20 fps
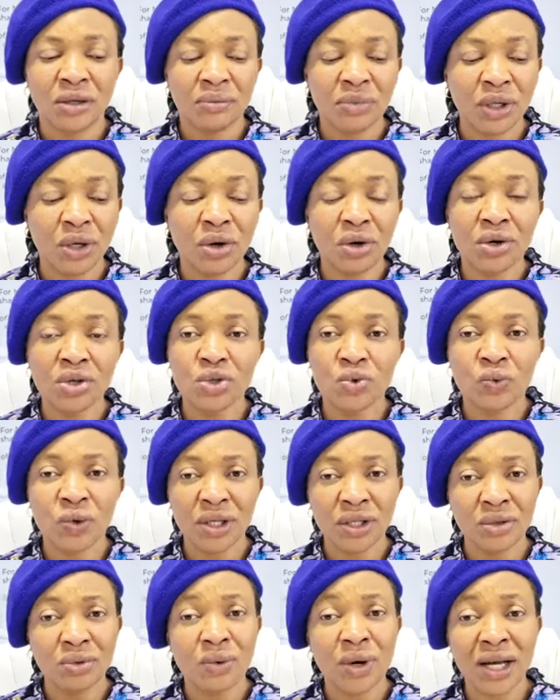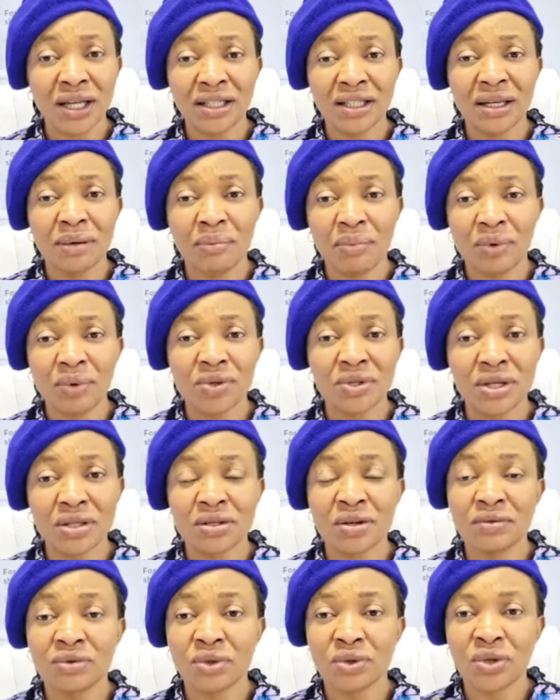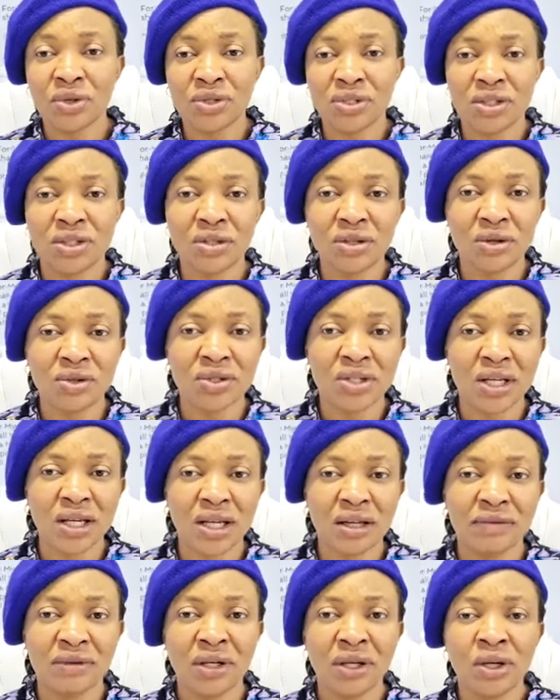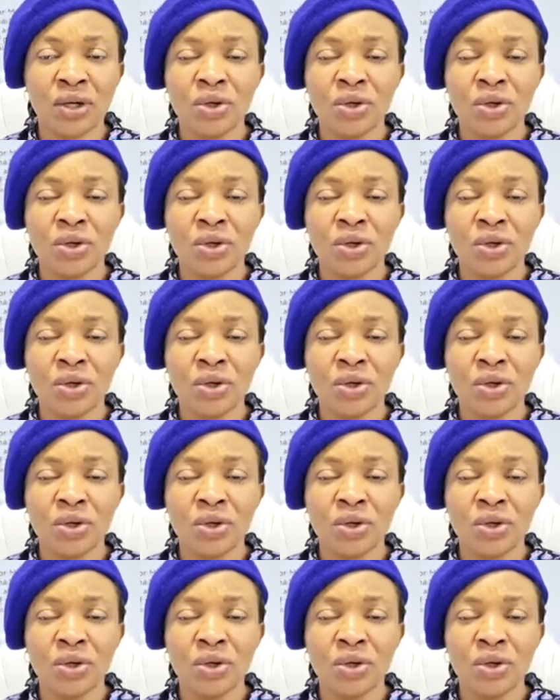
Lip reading: Because when you are in the process of trusting yourself,